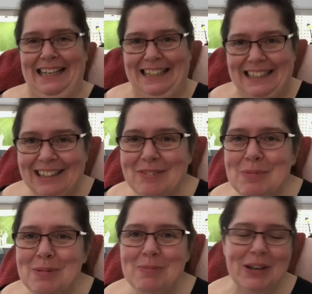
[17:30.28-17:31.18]
it
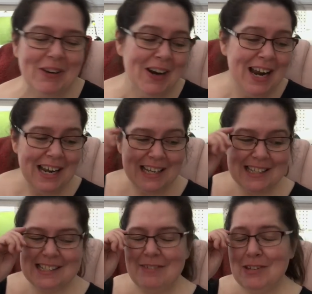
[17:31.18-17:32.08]
would be bigger.
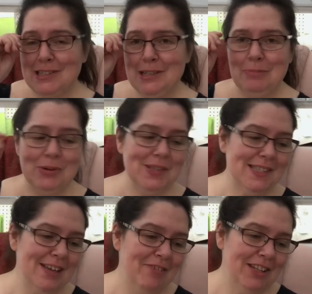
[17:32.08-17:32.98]
It's
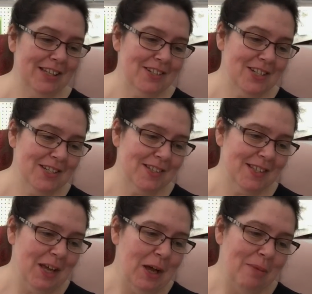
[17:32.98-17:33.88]
17.7
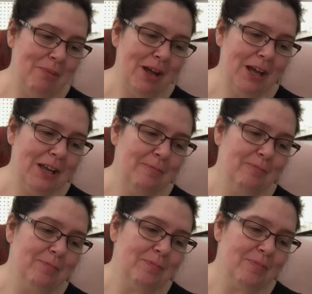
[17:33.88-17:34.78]
inches by
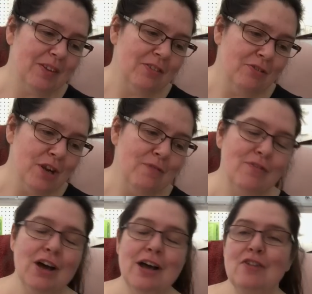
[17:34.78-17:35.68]

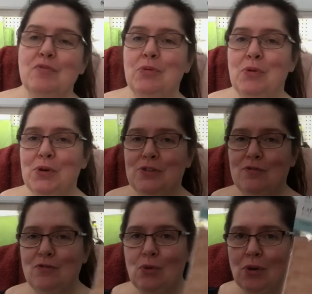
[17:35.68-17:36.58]

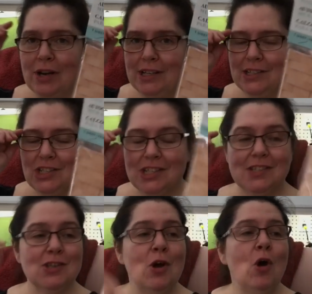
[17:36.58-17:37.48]
35.4
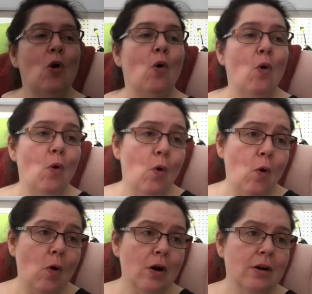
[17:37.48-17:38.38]
inches
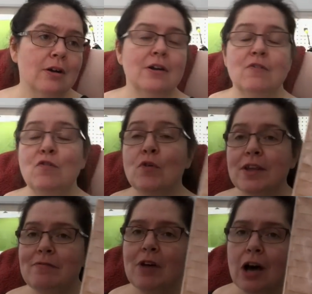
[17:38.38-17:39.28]
or
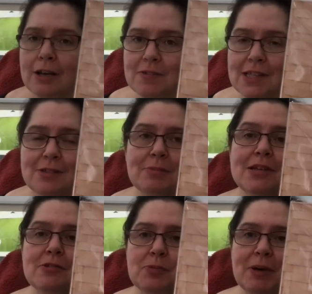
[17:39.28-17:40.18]
45
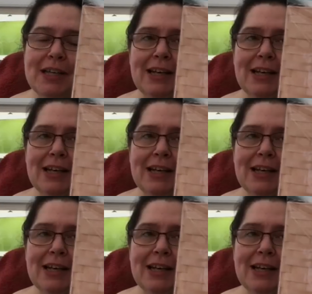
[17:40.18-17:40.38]
centimeters by